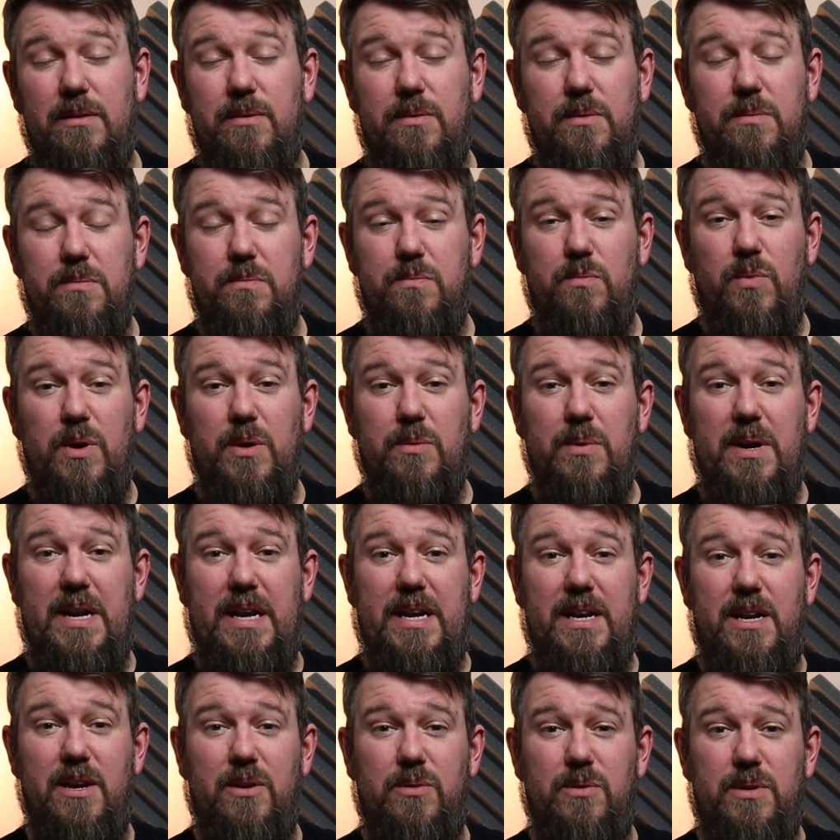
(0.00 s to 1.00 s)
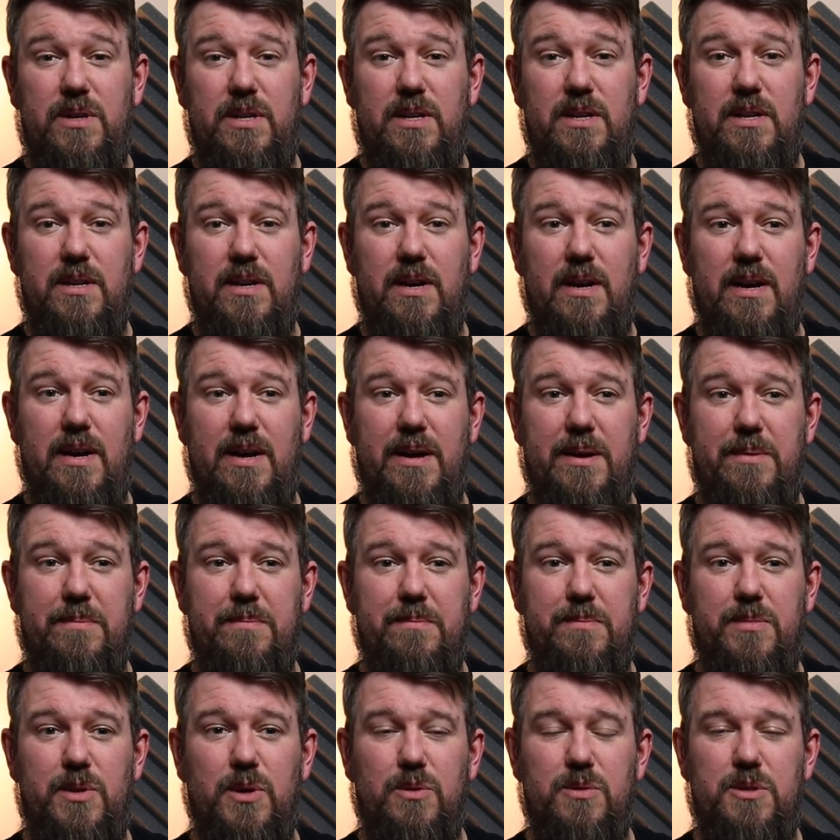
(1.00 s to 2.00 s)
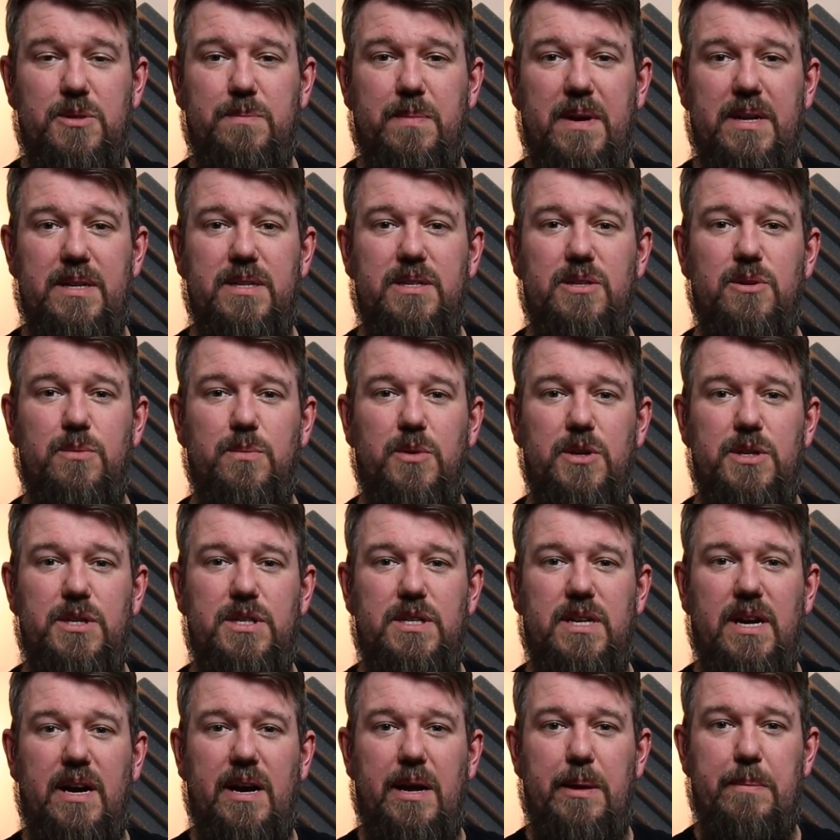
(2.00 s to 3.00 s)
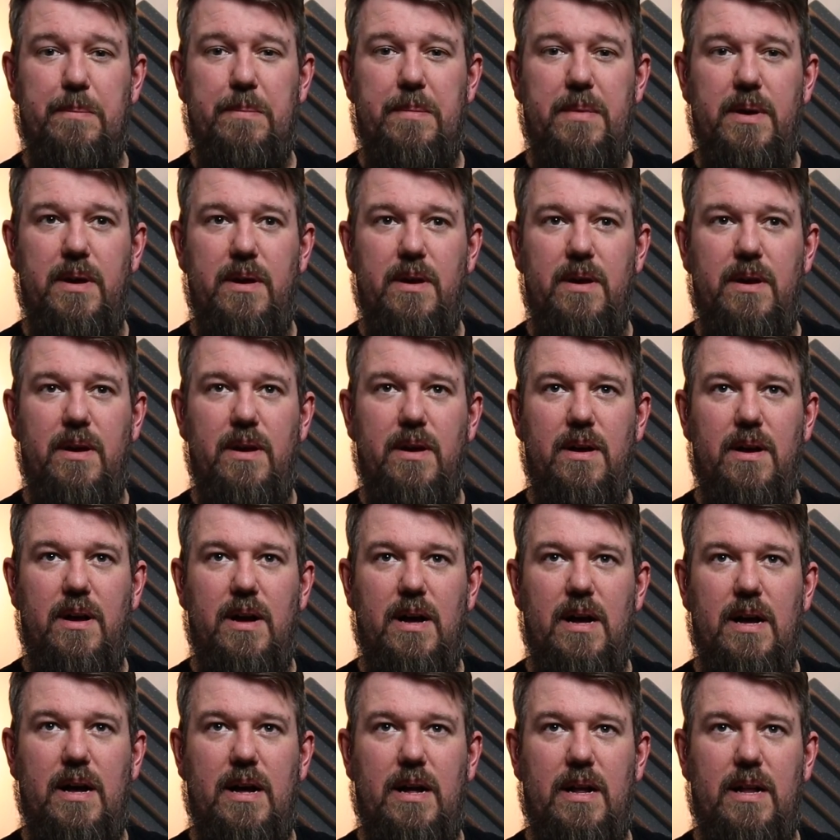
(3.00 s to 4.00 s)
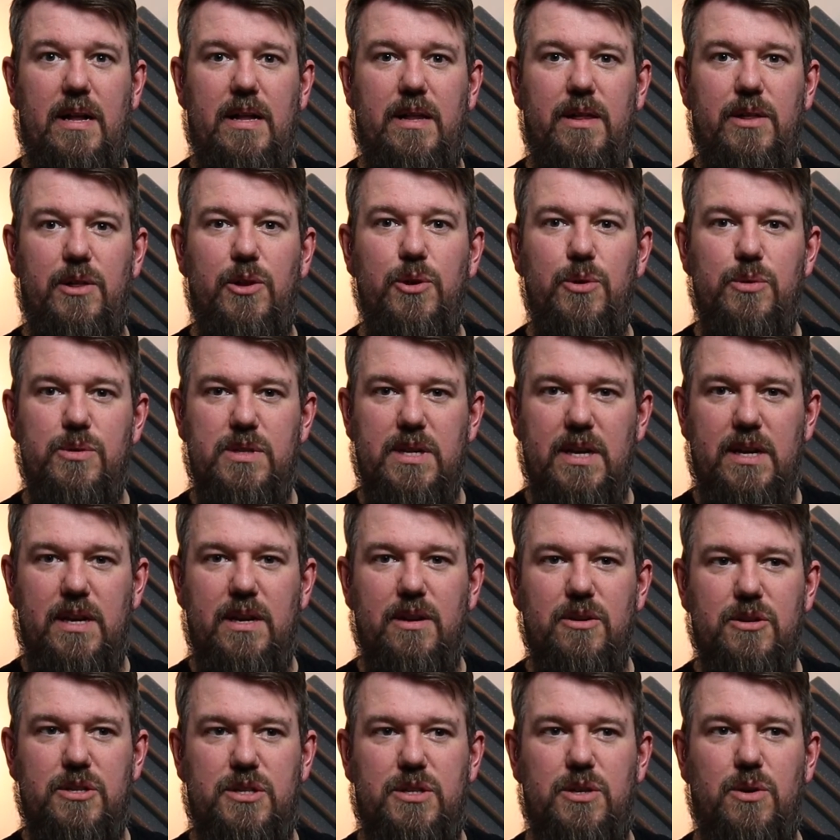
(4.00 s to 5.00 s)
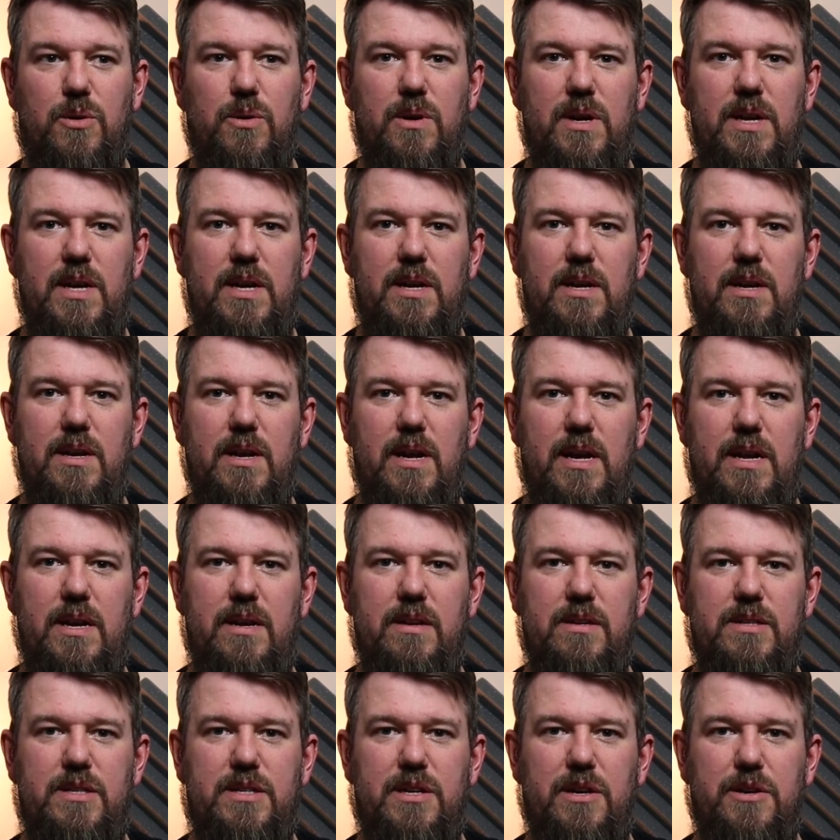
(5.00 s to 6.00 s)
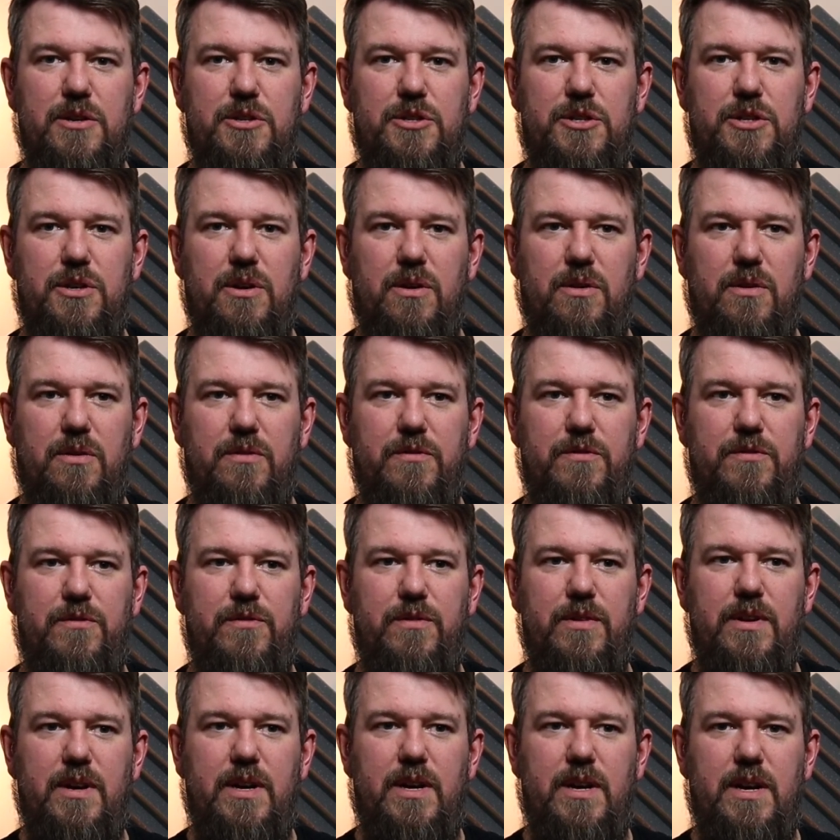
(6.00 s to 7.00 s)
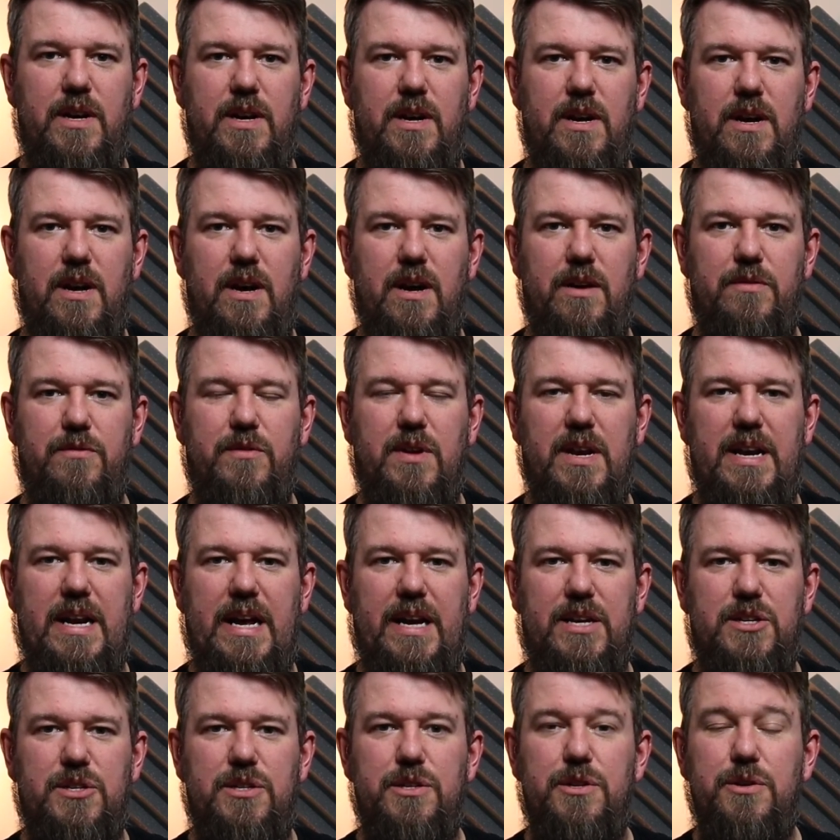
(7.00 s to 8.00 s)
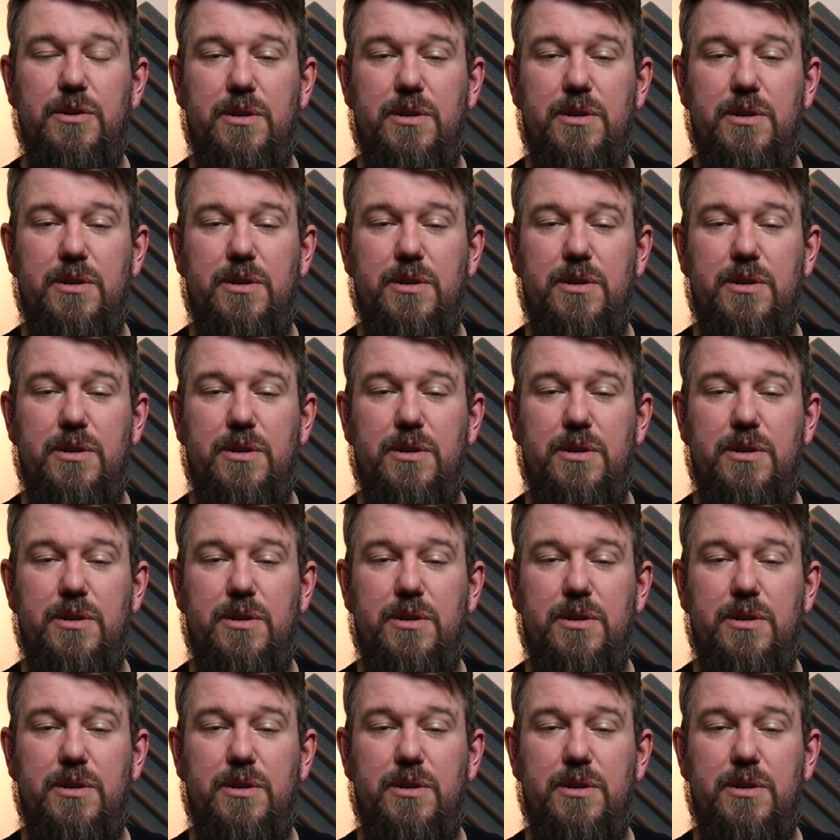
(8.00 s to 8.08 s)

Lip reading: We really don't. Don't spend so much time losing your story in search of connection.